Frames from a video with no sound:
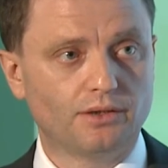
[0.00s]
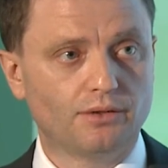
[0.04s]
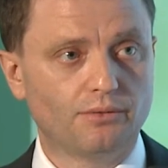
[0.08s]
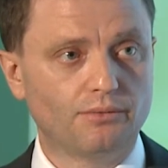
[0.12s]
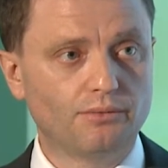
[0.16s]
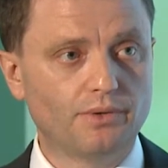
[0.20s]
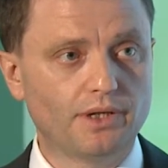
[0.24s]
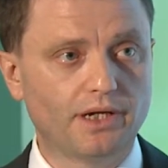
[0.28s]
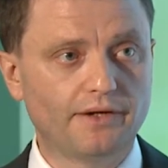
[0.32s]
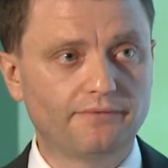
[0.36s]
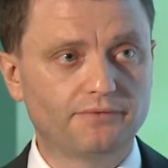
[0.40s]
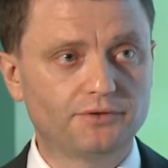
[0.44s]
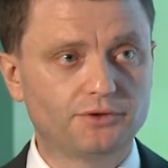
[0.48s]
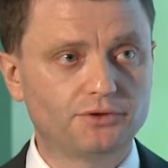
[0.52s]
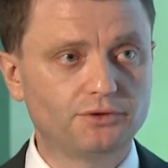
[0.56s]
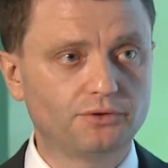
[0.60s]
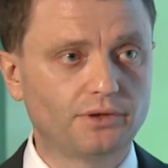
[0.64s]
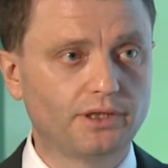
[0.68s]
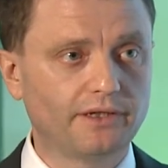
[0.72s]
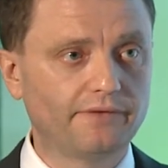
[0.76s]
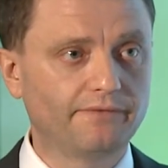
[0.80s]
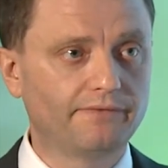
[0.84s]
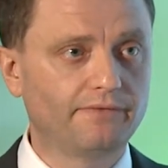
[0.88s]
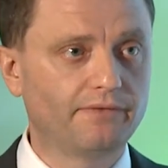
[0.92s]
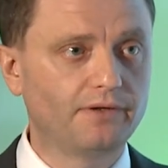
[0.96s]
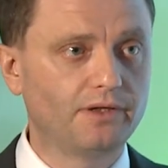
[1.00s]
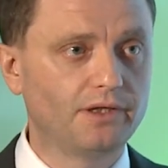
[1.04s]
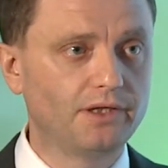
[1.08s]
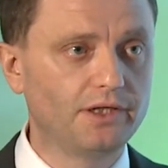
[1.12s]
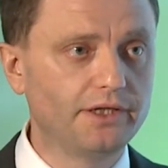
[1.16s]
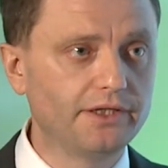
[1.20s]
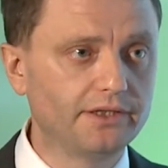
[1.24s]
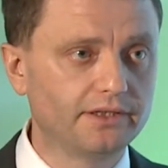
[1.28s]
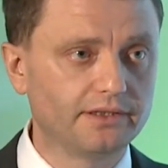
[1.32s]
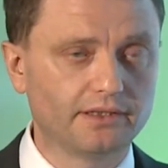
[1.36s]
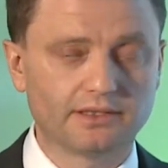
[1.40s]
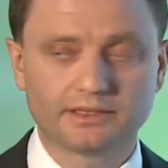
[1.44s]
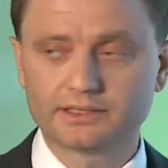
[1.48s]
We have to have
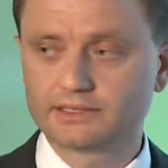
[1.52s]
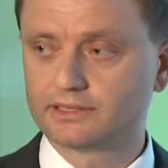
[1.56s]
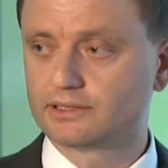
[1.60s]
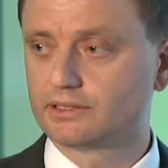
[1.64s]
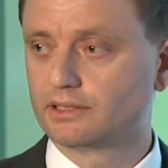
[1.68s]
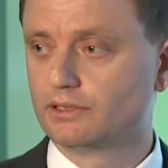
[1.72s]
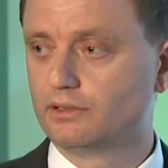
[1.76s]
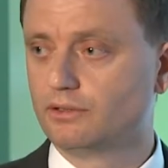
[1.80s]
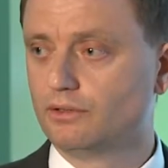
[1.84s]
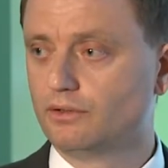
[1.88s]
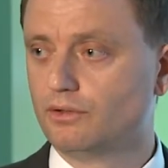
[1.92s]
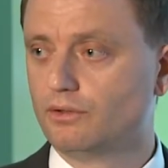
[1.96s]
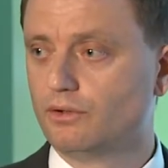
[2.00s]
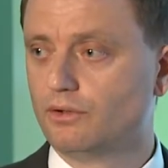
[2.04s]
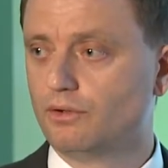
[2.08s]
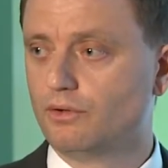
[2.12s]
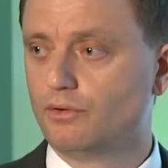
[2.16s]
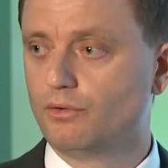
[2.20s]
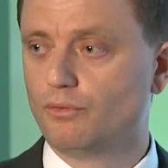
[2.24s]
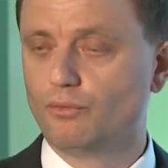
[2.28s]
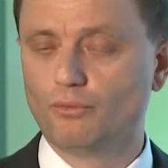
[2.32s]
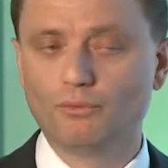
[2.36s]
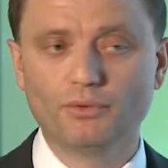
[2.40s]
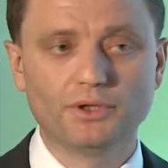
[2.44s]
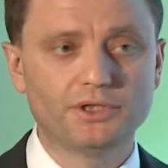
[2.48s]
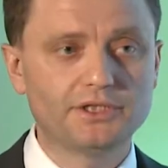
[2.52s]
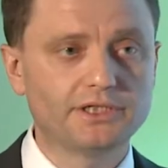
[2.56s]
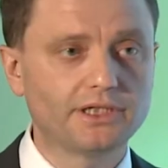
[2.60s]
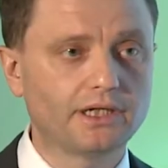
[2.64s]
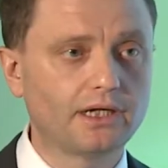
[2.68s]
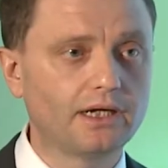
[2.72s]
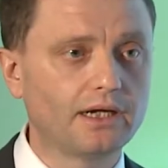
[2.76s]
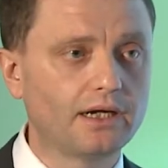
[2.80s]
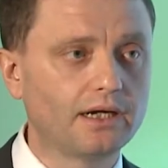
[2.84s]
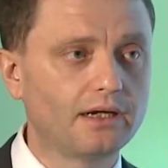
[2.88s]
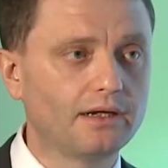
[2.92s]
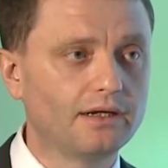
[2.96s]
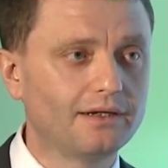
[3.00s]
leaders which
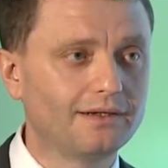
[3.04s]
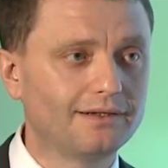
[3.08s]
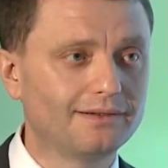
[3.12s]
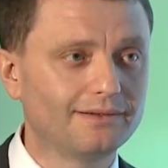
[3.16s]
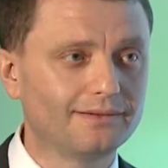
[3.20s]
are